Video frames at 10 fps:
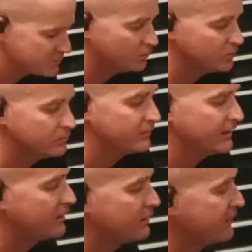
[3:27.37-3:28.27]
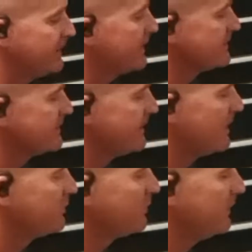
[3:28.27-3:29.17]
spool, it already has a
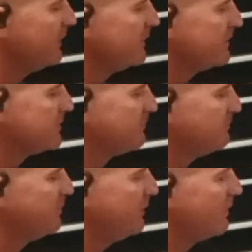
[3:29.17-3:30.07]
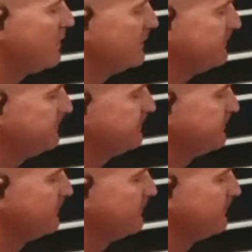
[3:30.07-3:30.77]
setup to where you can just put it on.